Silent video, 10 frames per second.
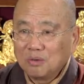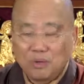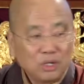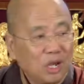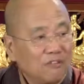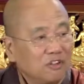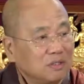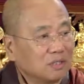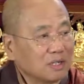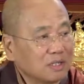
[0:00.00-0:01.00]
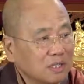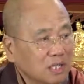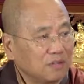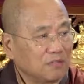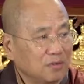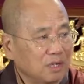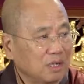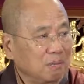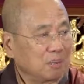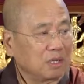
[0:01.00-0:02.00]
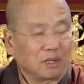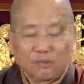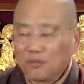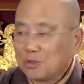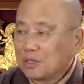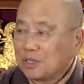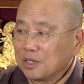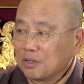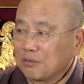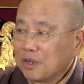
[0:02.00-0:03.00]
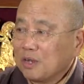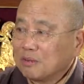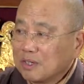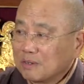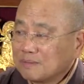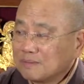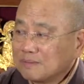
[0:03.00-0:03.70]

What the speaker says: when you haven't successfully completed the first stage of counting.